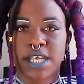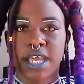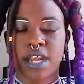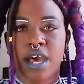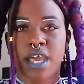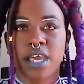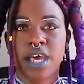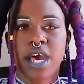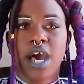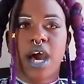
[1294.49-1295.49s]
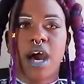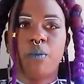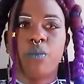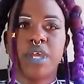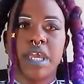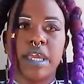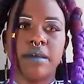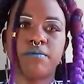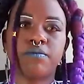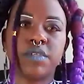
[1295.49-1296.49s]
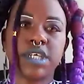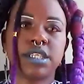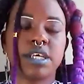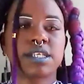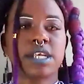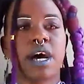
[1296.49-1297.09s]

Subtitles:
and we did this